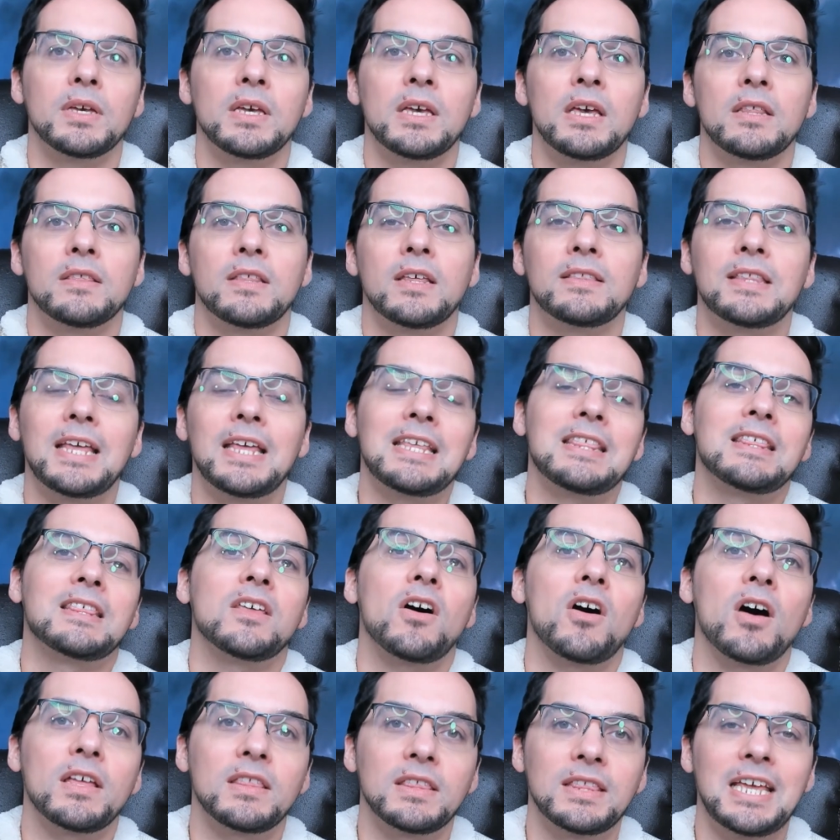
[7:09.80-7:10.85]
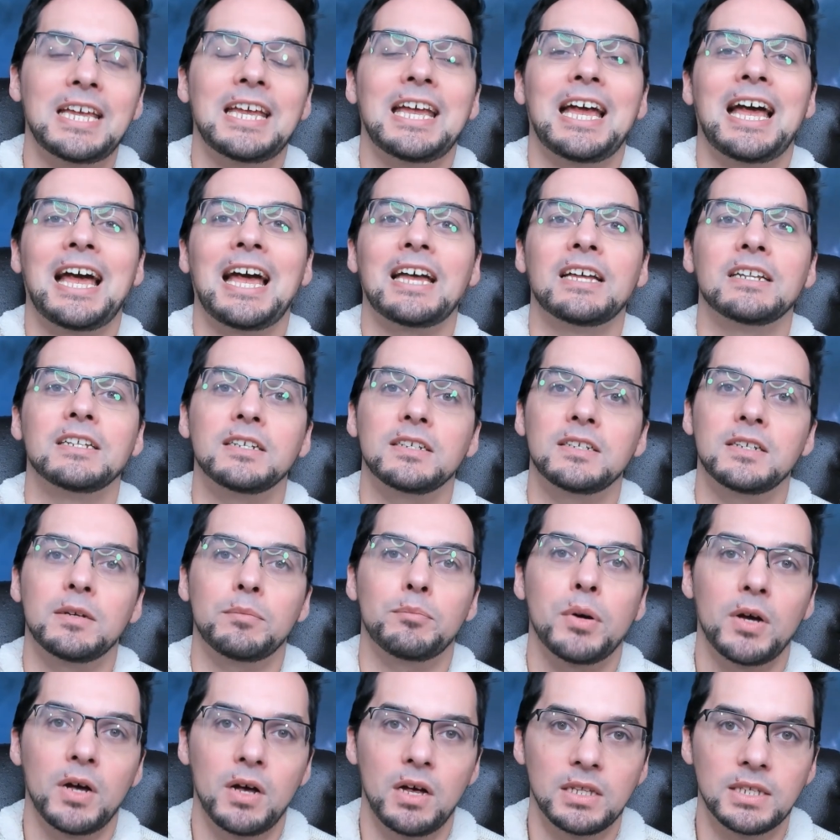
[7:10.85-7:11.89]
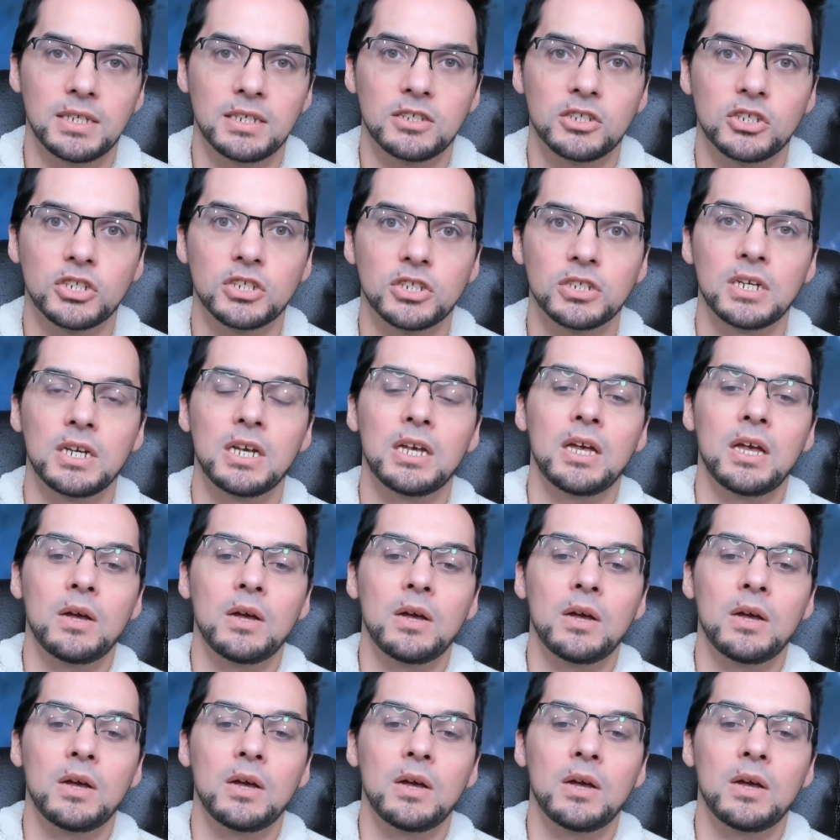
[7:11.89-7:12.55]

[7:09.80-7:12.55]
that they thought they had to polish,